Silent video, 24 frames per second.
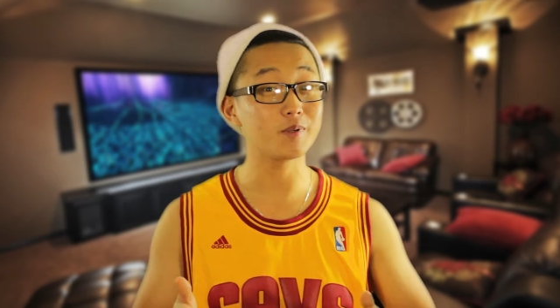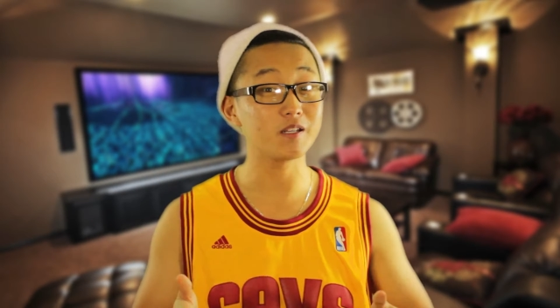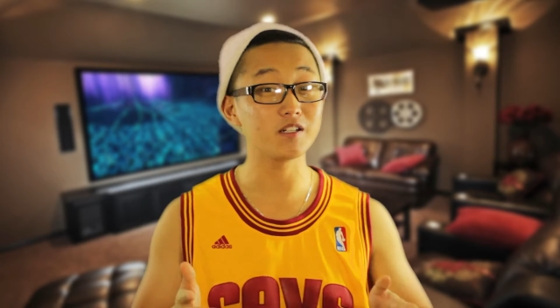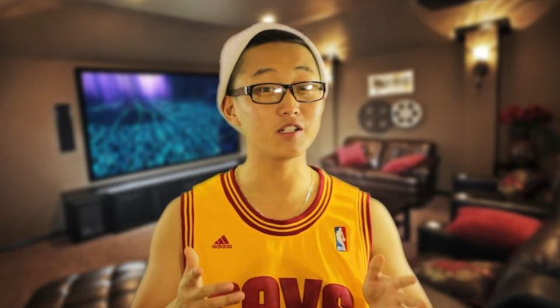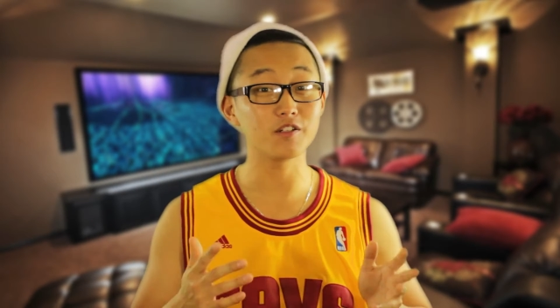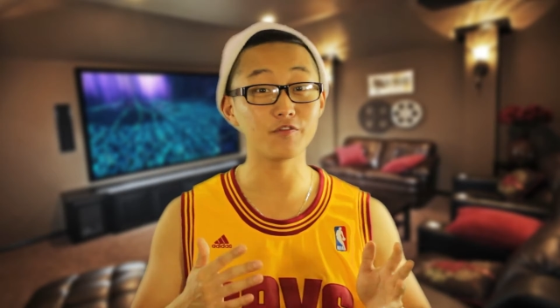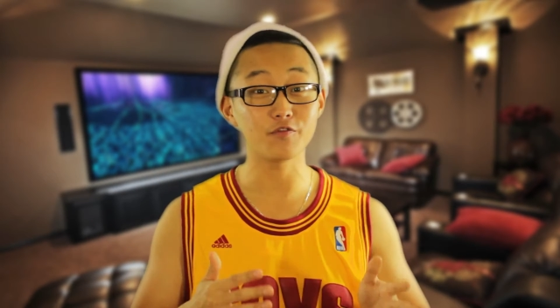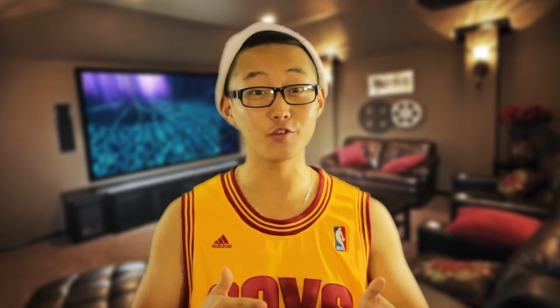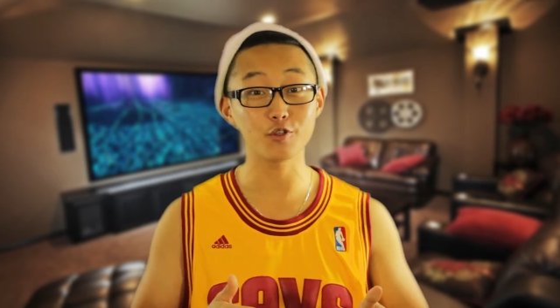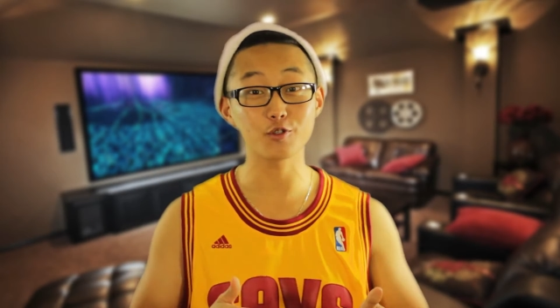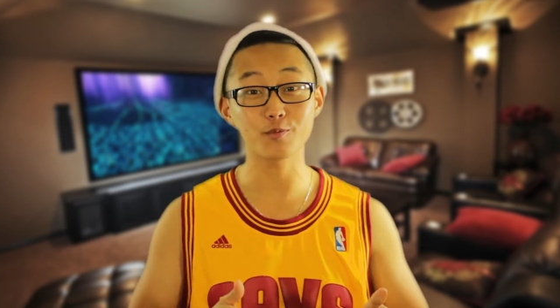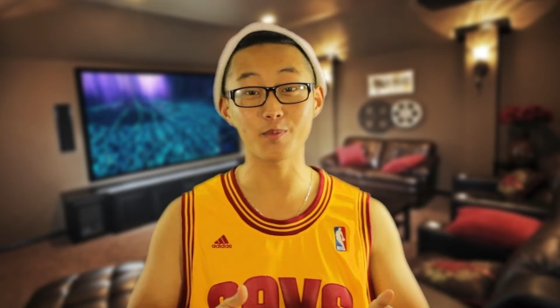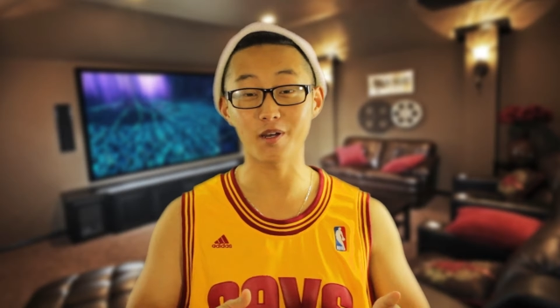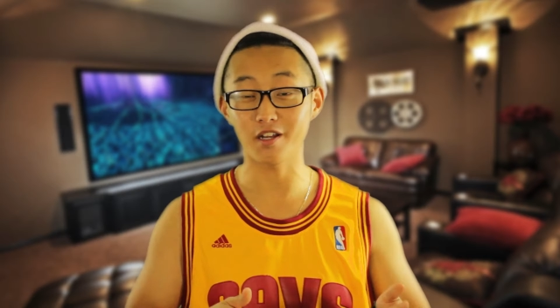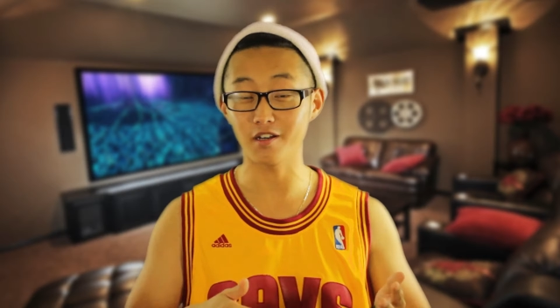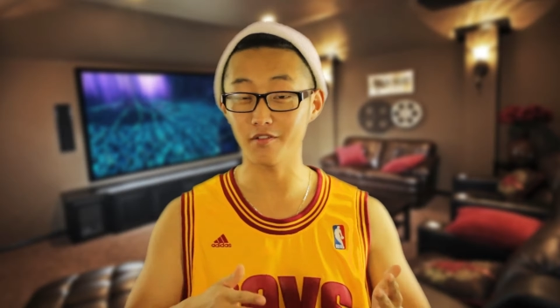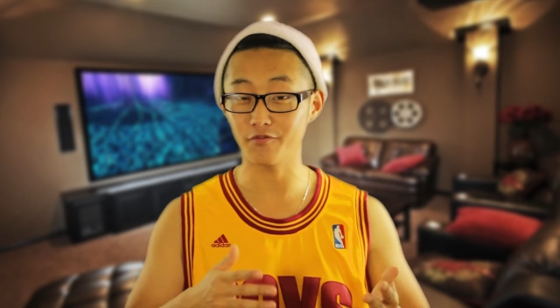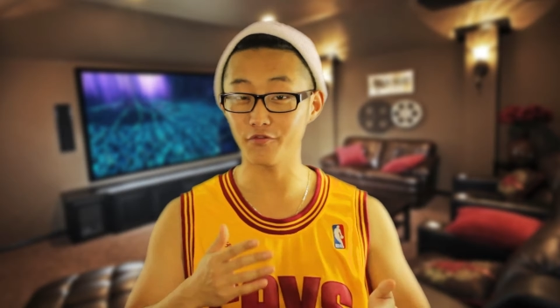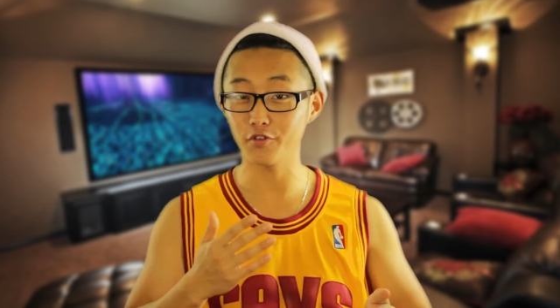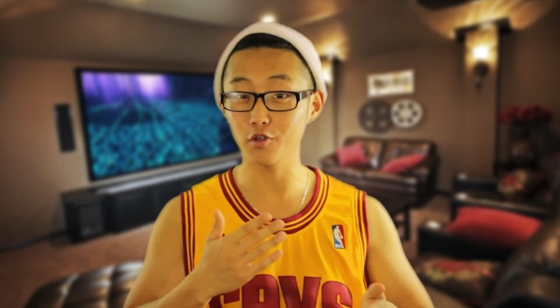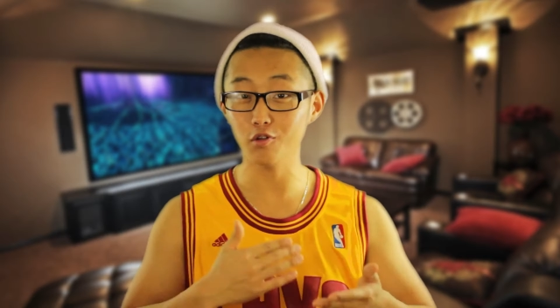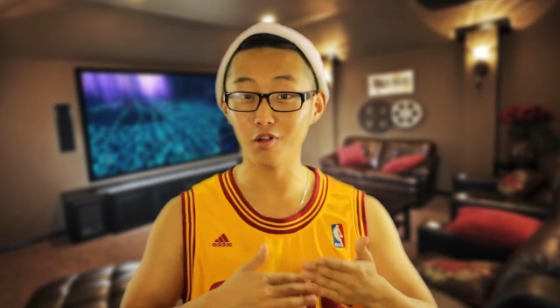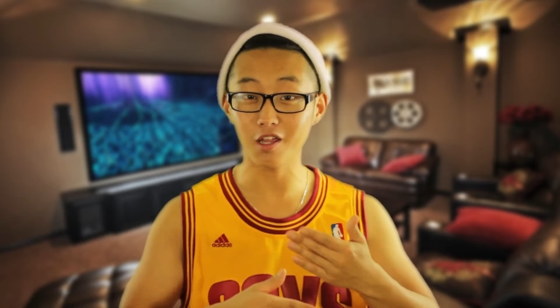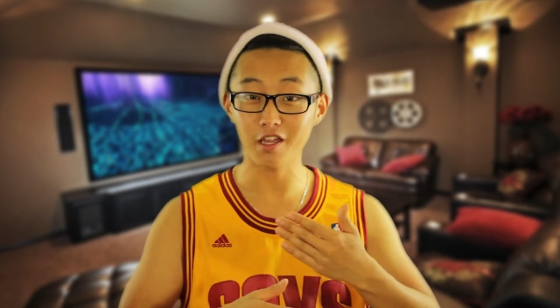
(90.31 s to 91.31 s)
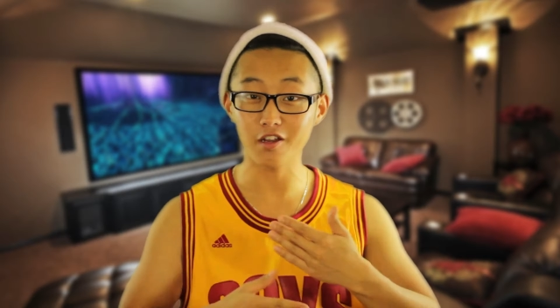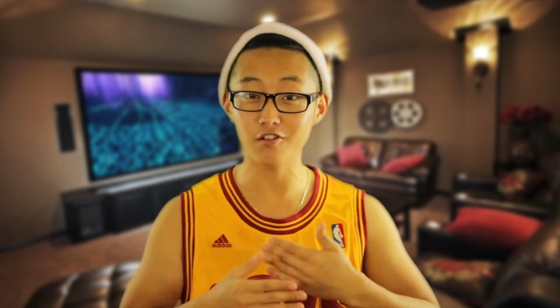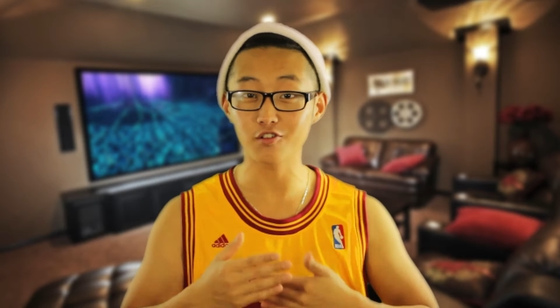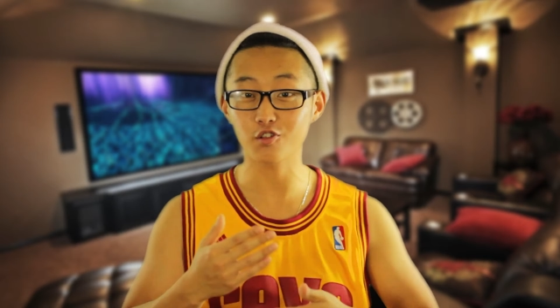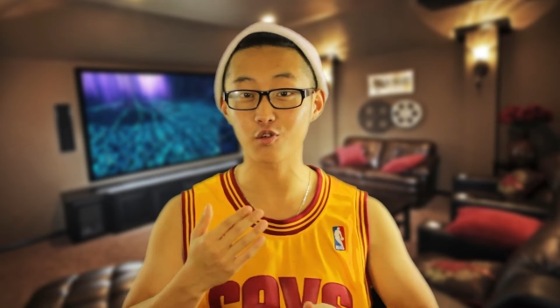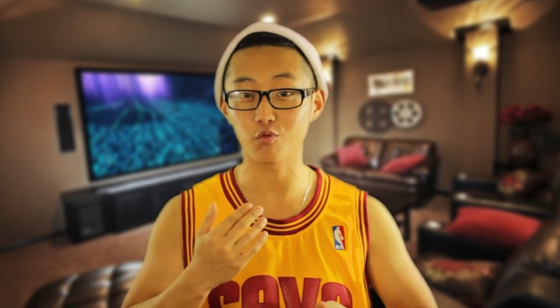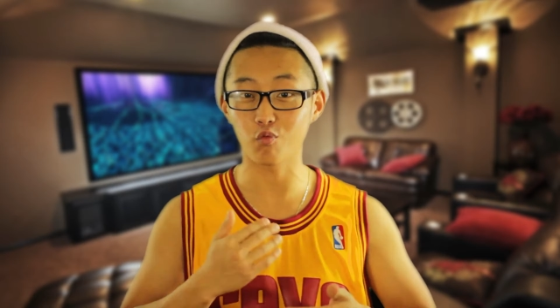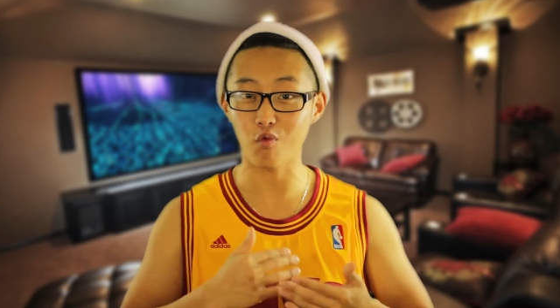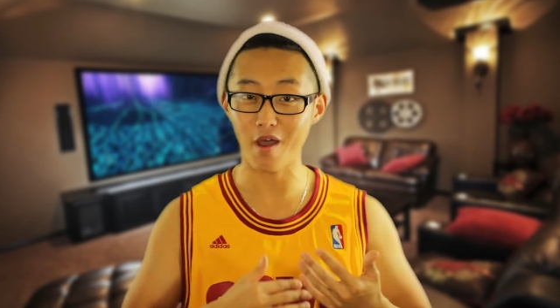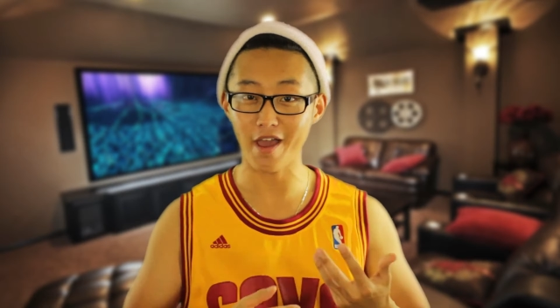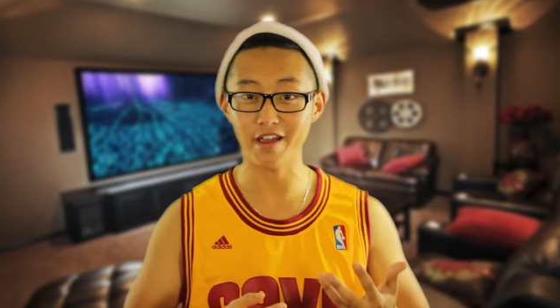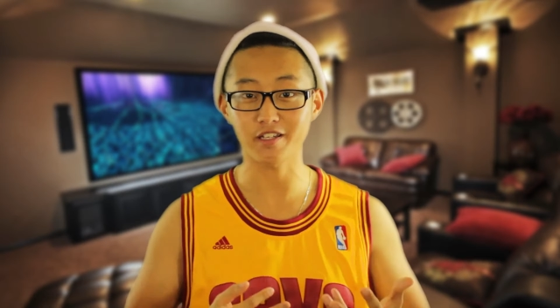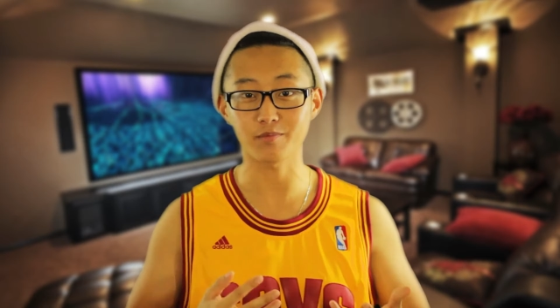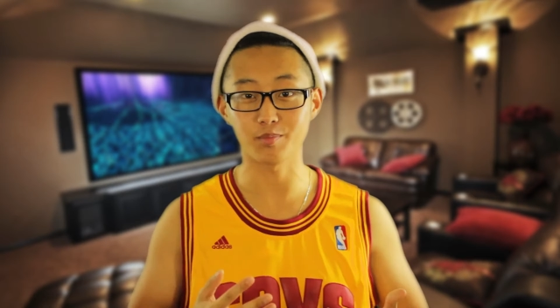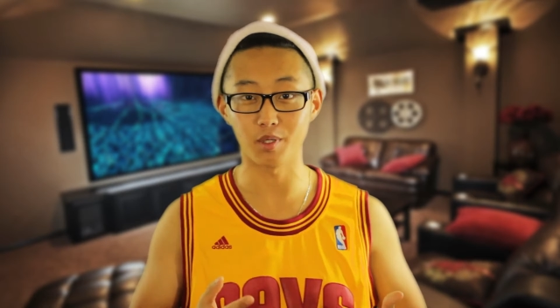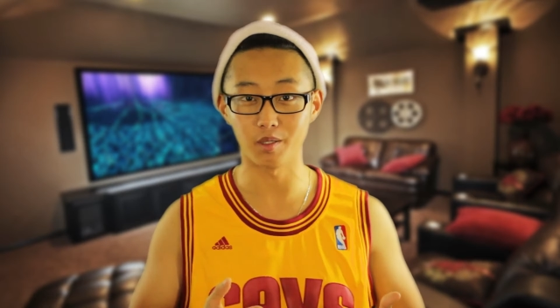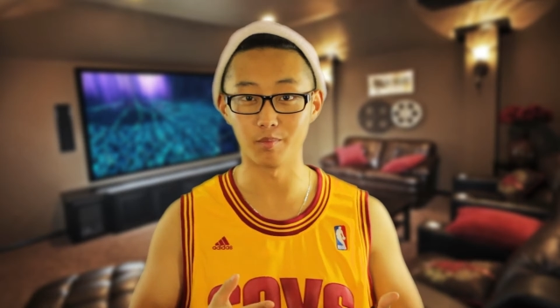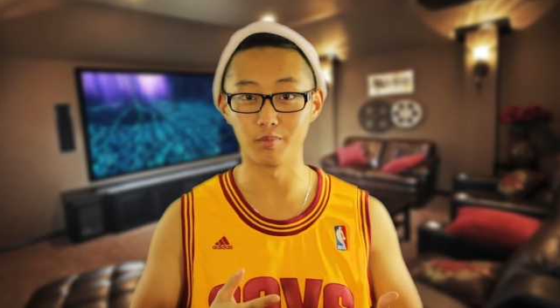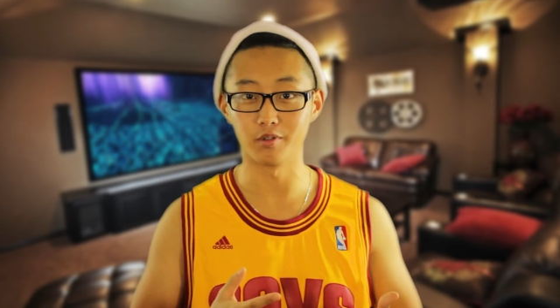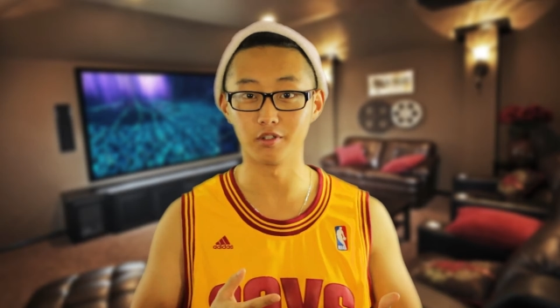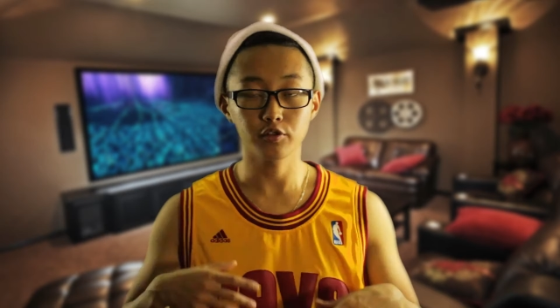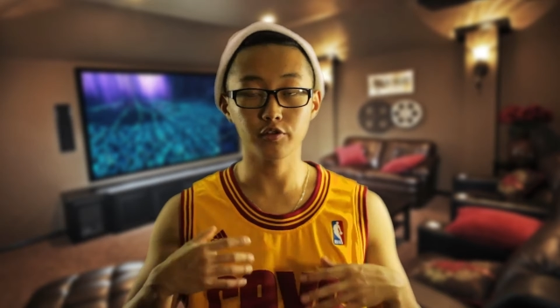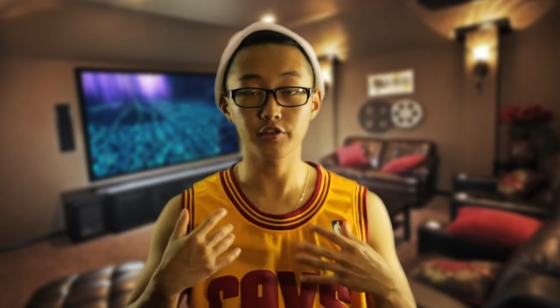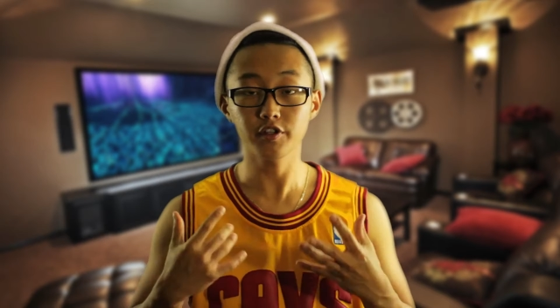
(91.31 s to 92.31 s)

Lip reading: being diffused by a few layers of wax paper.